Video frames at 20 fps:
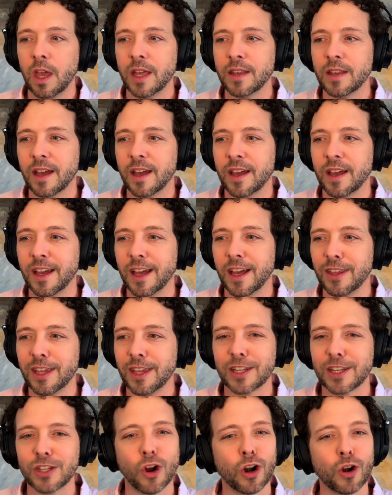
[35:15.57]
I
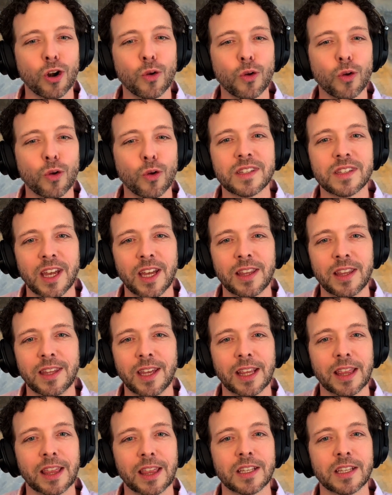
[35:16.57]
think Darwin said, like,